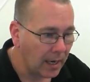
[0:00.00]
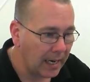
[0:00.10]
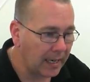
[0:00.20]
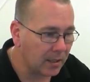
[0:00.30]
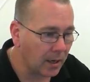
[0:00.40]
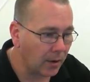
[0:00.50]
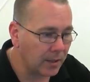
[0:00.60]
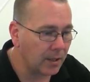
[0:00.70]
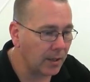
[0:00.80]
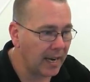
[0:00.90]
it's going
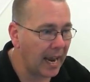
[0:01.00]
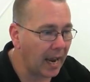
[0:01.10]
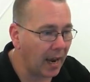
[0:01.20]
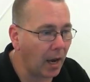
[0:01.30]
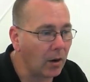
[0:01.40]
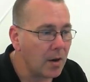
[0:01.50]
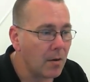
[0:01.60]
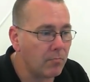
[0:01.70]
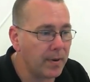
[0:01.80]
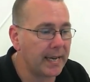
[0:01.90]
to now
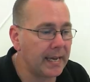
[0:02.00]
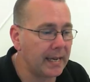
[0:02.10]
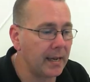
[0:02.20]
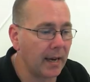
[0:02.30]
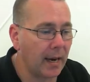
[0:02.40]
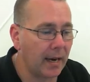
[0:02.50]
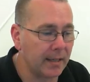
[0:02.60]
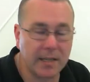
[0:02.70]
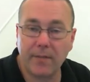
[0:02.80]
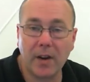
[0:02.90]
be
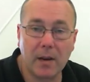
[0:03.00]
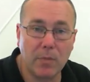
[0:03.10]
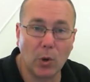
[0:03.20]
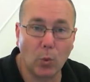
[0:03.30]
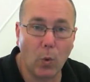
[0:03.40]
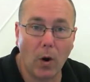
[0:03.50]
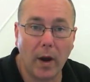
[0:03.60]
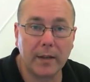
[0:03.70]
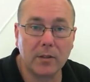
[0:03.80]
17mm wide.